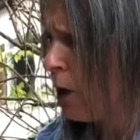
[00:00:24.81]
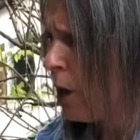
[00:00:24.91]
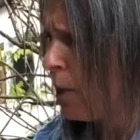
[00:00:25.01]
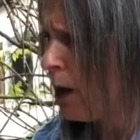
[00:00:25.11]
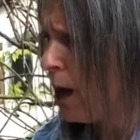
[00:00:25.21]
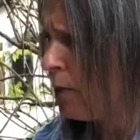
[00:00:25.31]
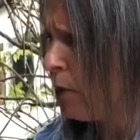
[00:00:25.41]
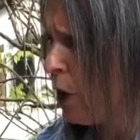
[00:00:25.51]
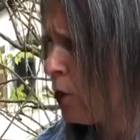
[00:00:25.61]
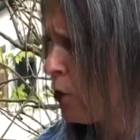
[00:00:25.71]
Come and
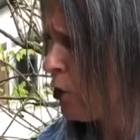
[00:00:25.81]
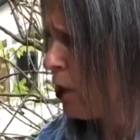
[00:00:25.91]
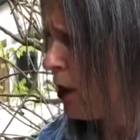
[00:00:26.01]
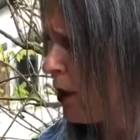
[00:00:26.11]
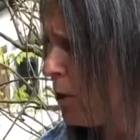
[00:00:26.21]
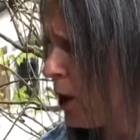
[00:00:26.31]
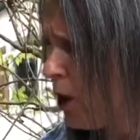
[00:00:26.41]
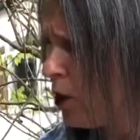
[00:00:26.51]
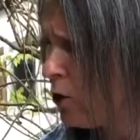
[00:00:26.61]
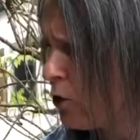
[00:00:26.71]
have lunch in
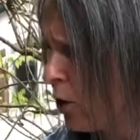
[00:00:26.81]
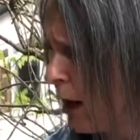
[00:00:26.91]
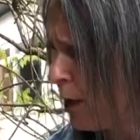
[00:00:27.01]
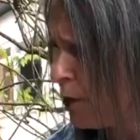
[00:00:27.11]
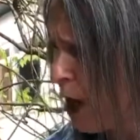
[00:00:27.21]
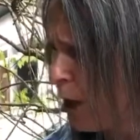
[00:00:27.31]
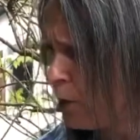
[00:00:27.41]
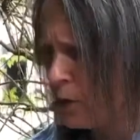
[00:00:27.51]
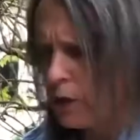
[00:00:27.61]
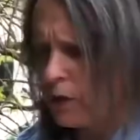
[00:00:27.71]
my underground
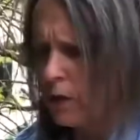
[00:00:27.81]
house.